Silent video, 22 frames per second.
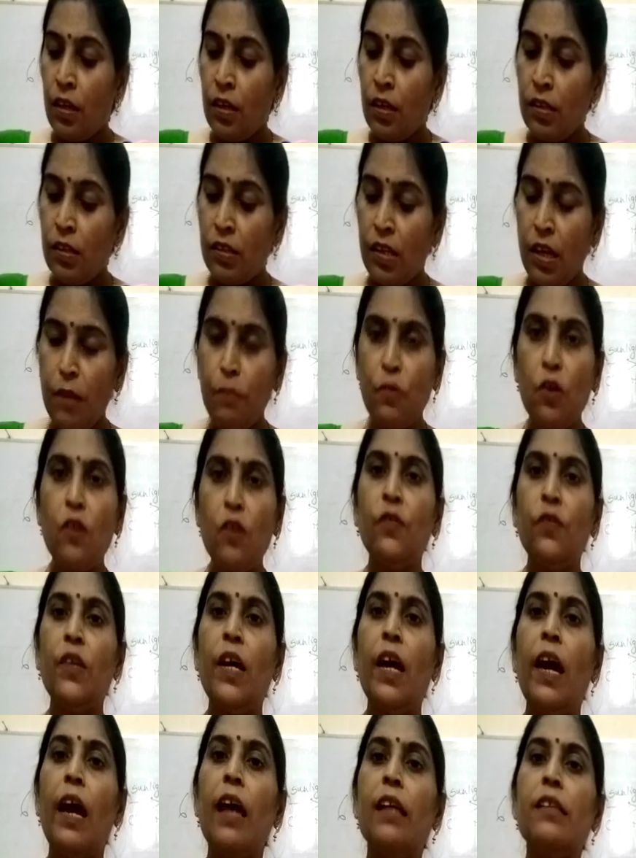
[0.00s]
Some of the
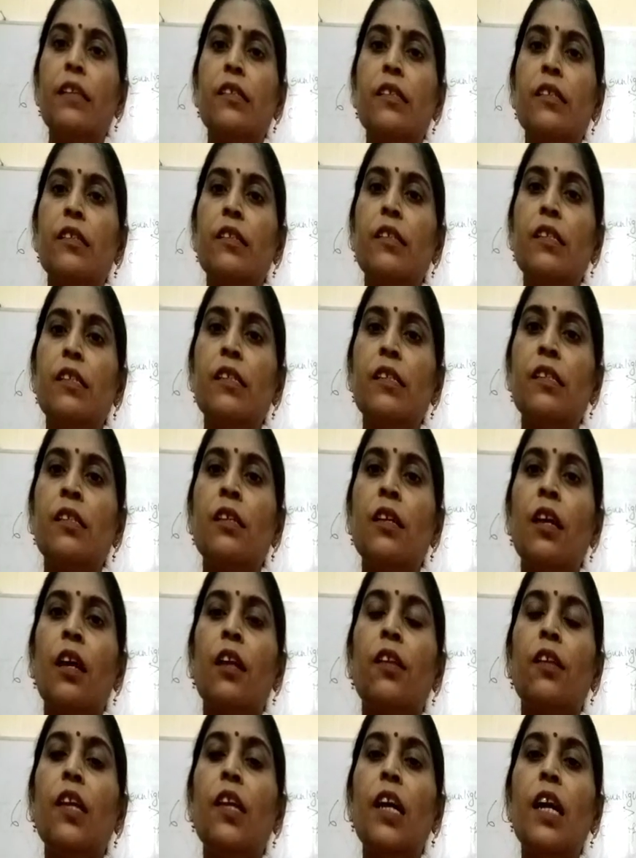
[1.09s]
answers,
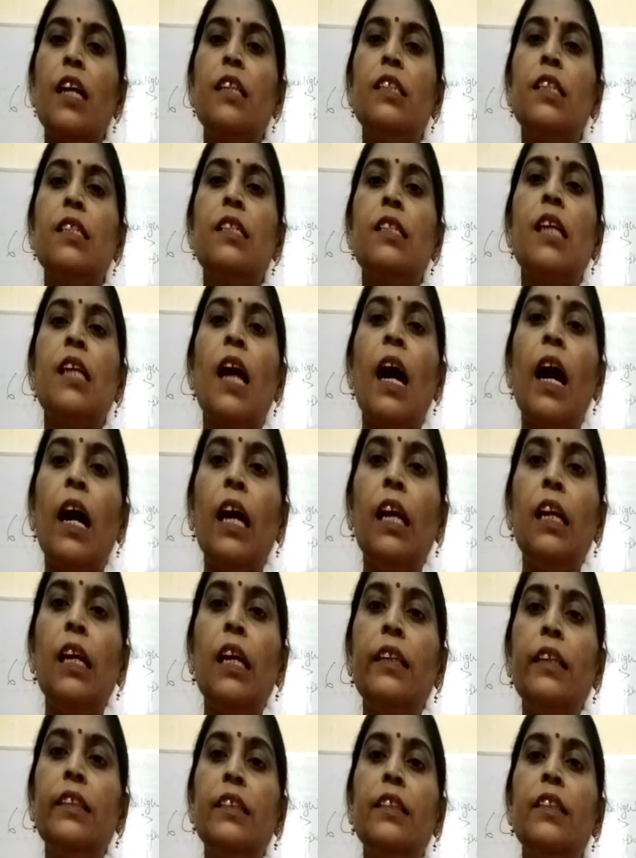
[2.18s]
they are just
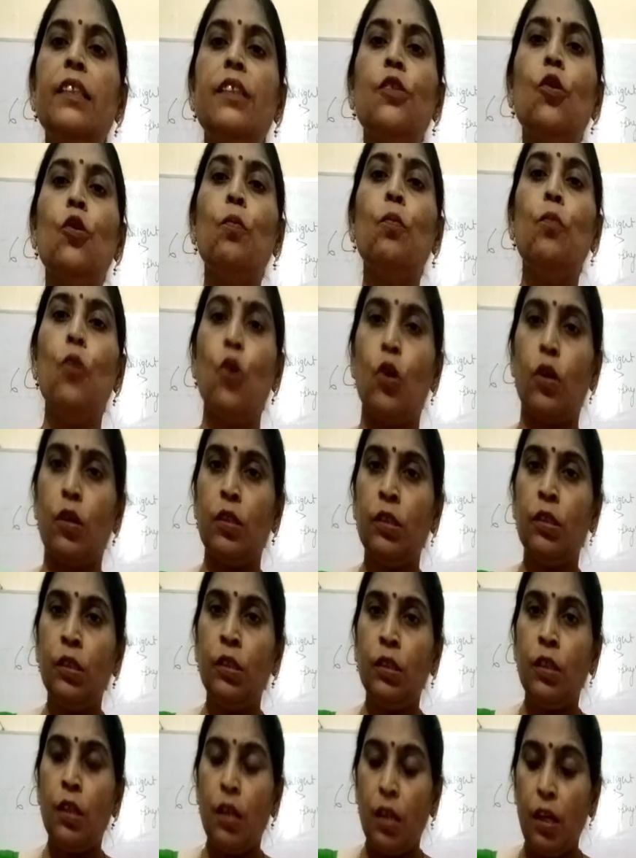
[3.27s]
highlighted in your book,
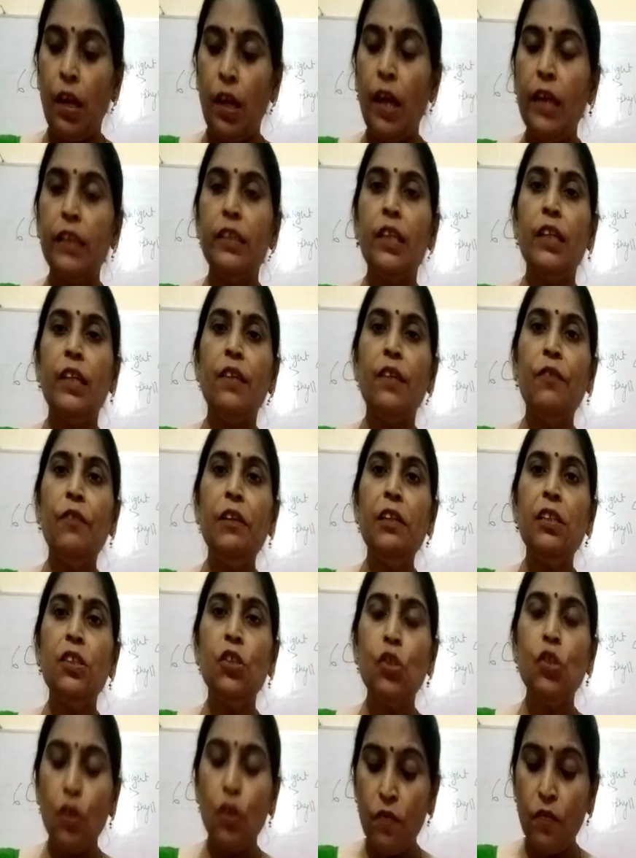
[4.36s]
like the
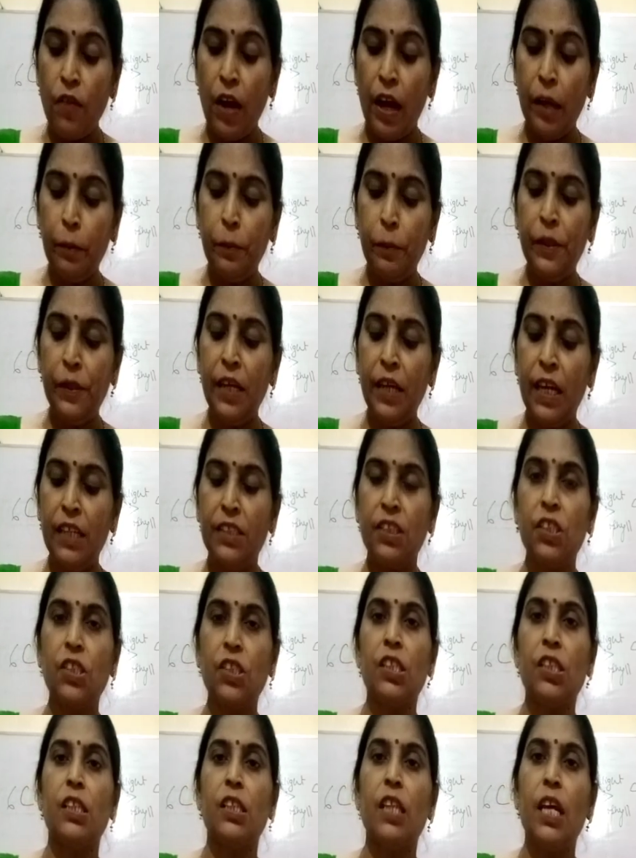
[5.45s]
definition of
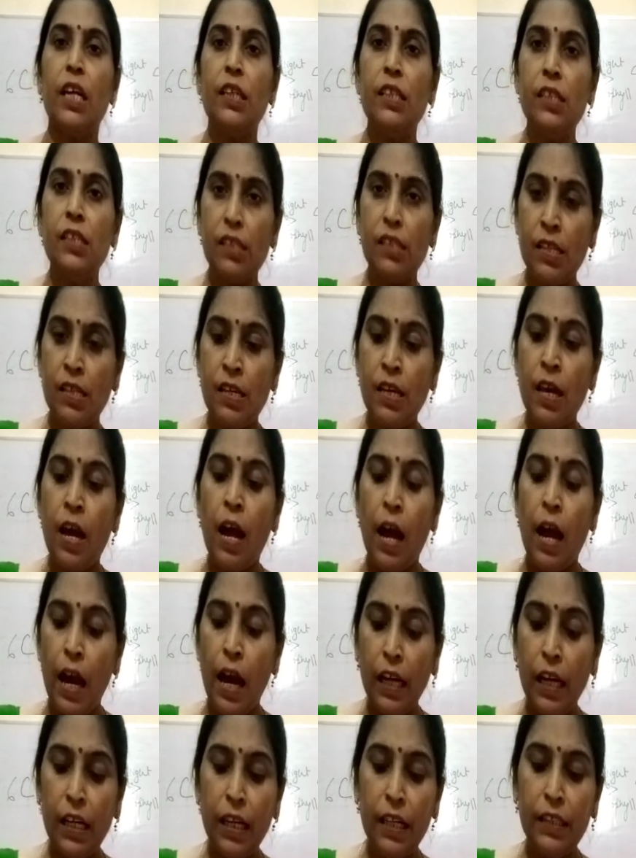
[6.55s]
hybridization, that is
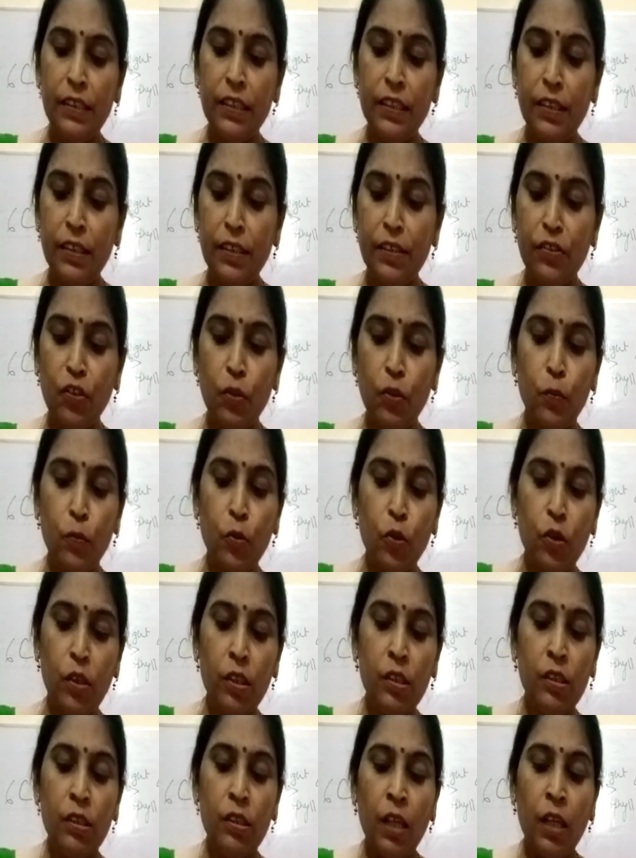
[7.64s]
highlighted in your
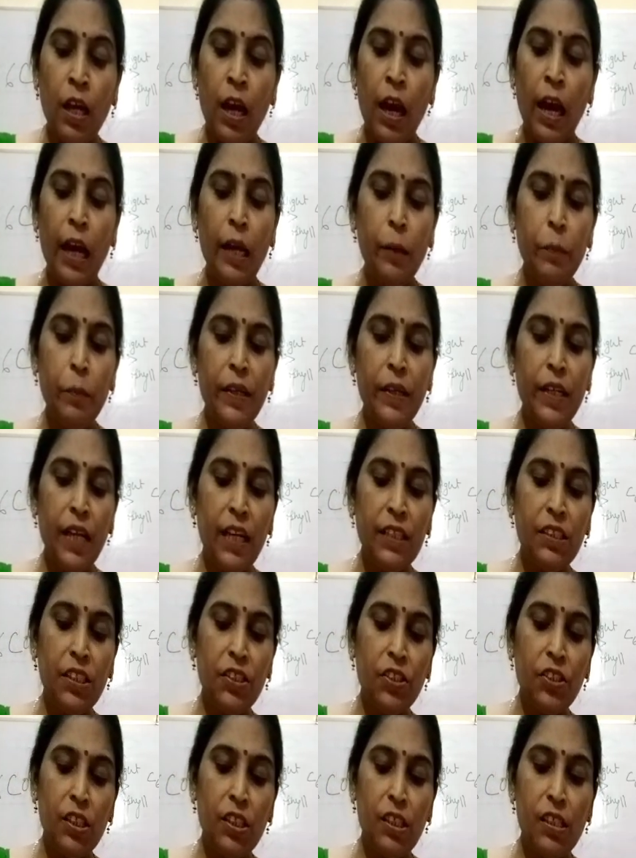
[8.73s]
book.
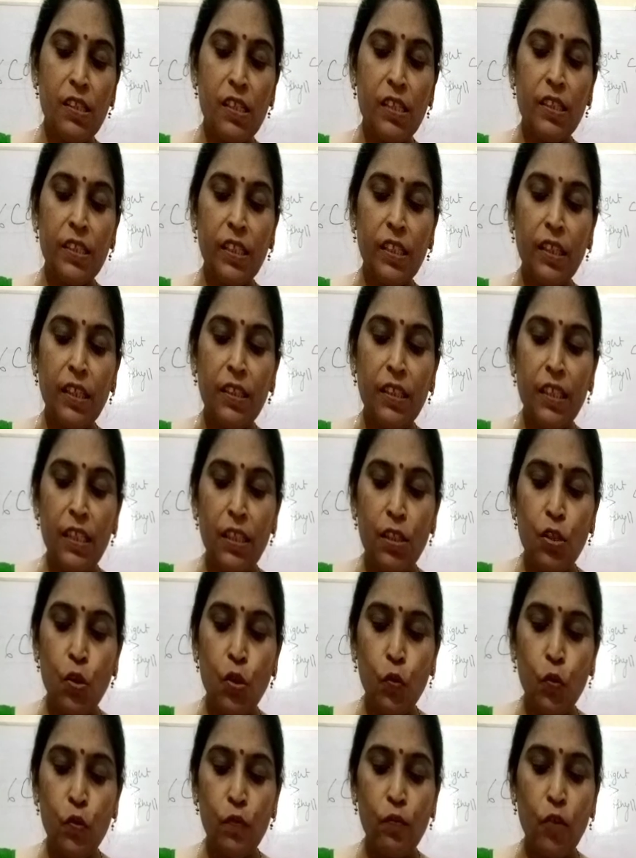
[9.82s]
Hybridization is a technique
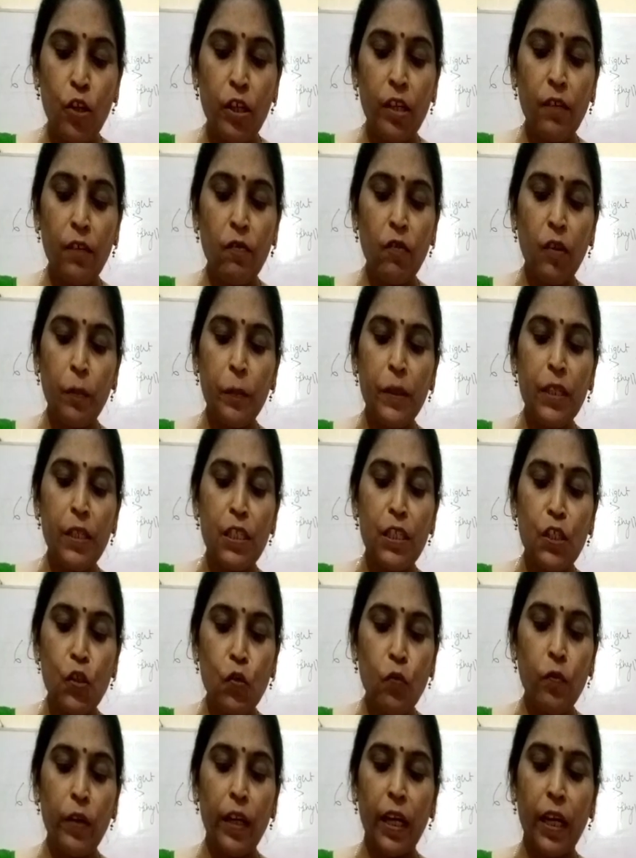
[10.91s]
used for developing
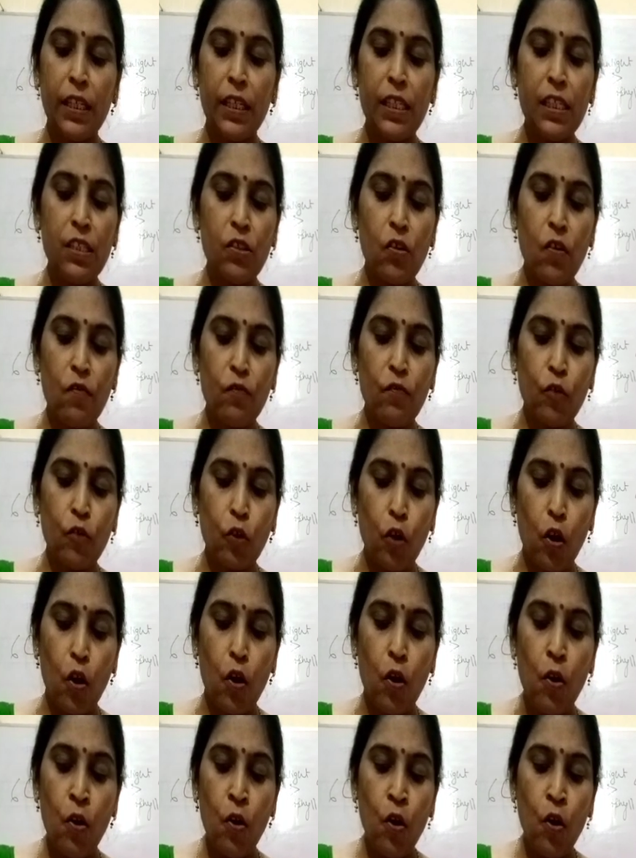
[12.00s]
new varieties of
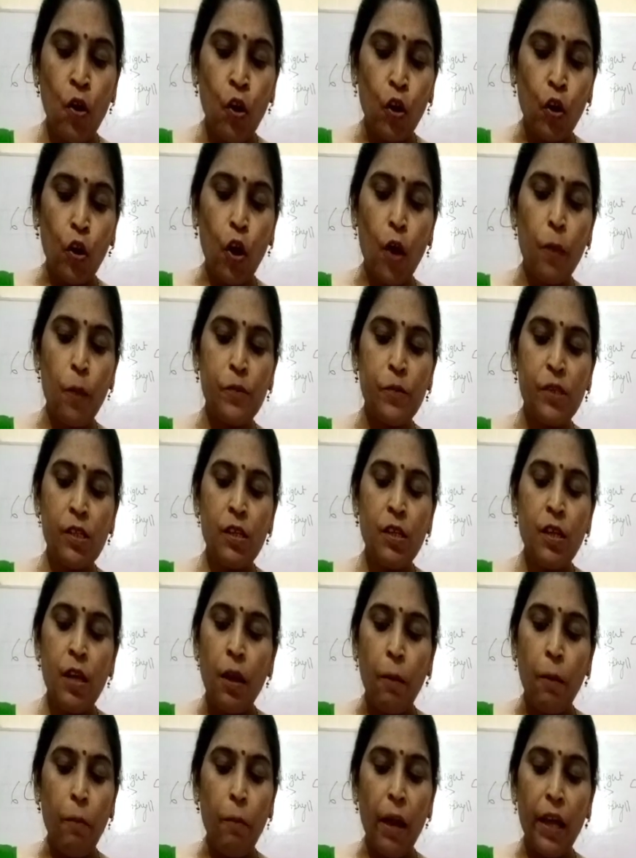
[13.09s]
crops
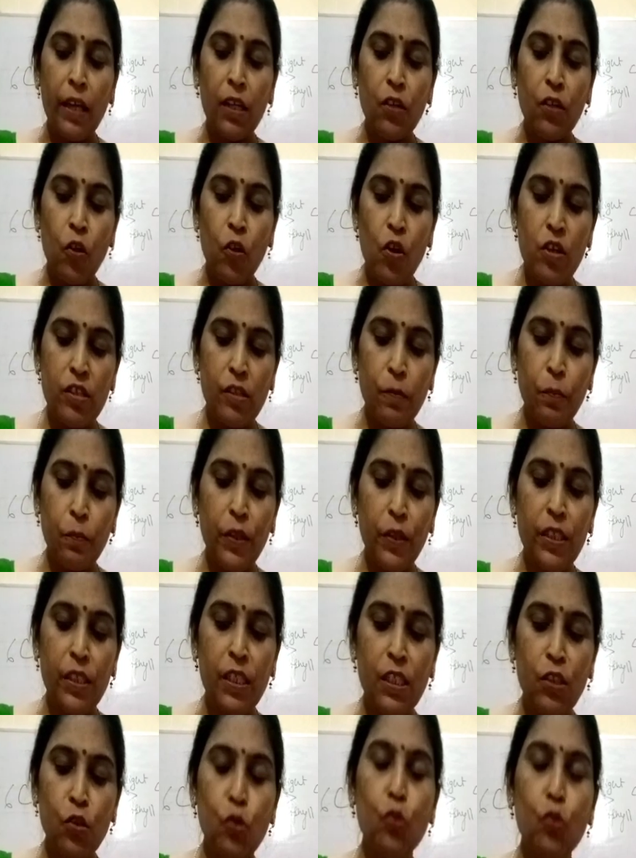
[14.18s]
by
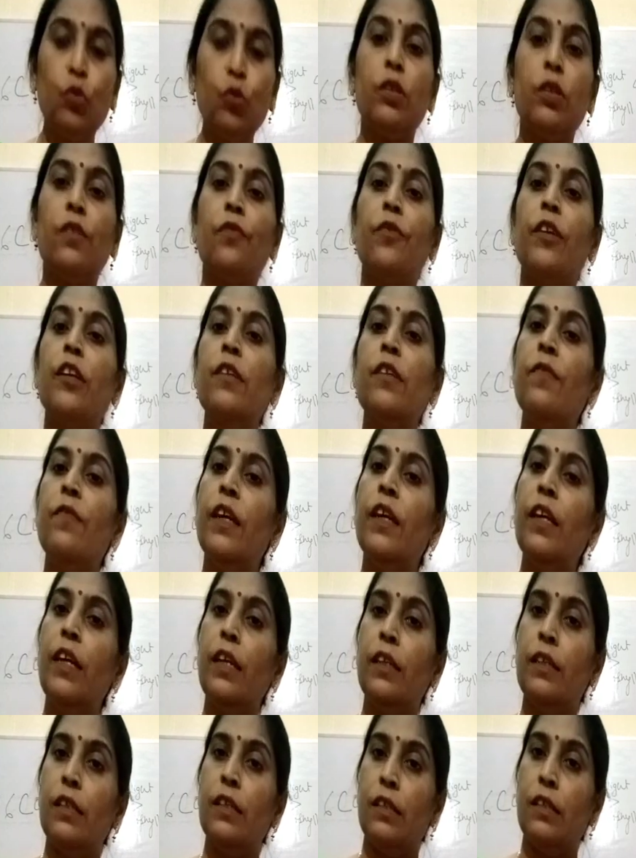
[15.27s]
crossbreeding two different
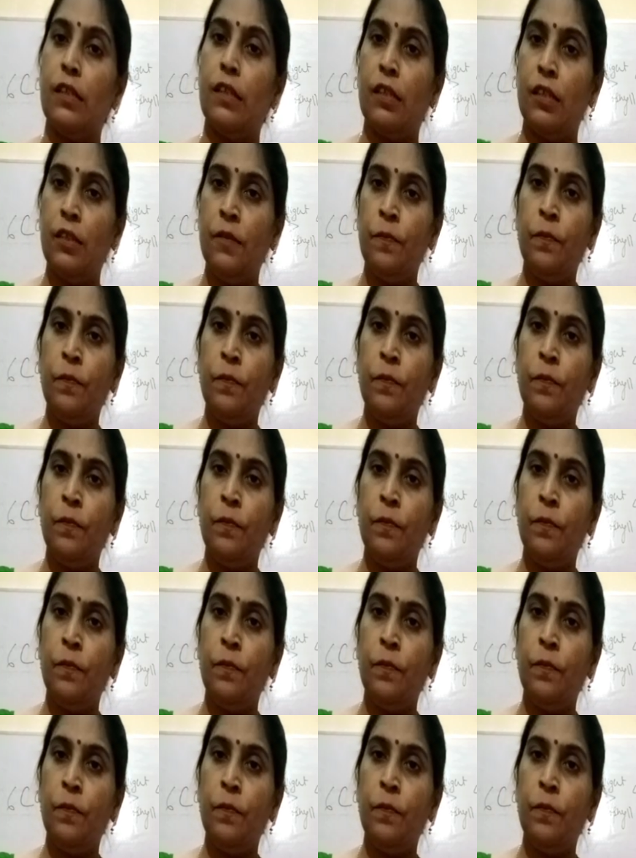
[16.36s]
varieties.